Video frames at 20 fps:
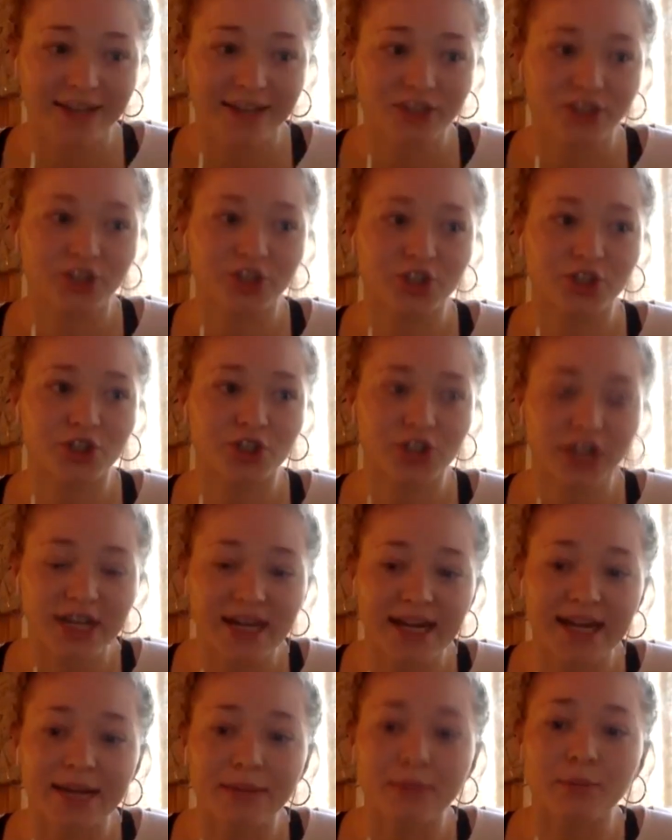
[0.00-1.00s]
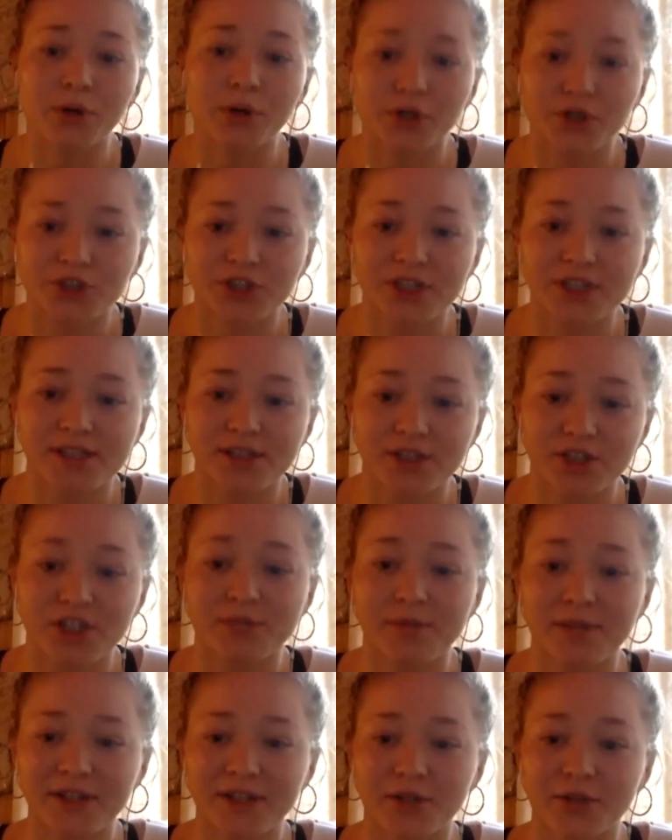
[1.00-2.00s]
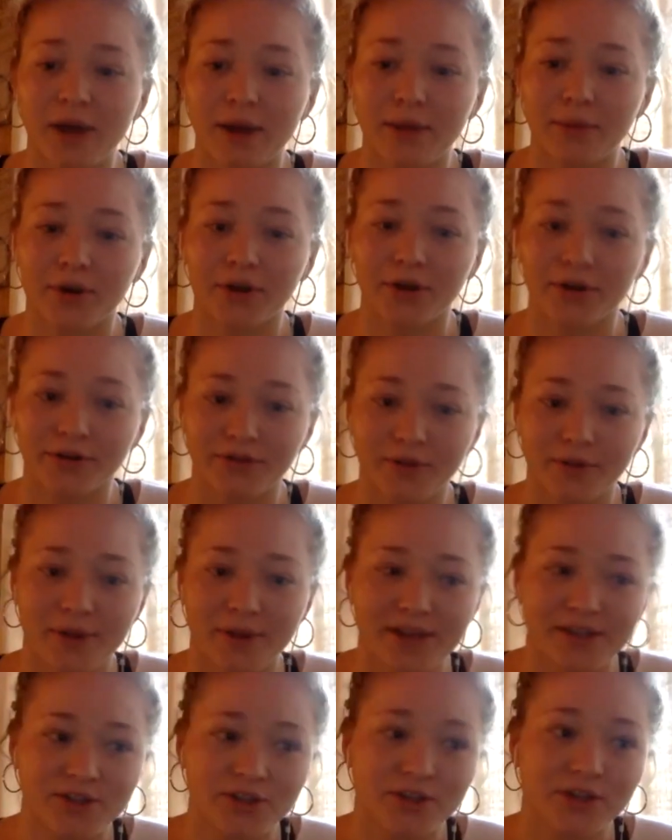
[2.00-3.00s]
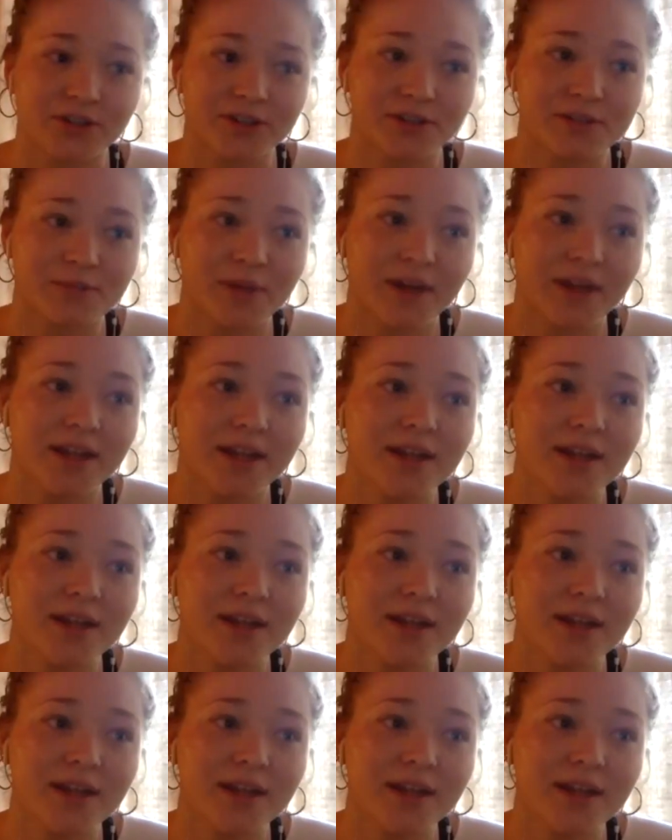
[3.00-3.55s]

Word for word: she pushes, she's my duet partner for the past 2 years, but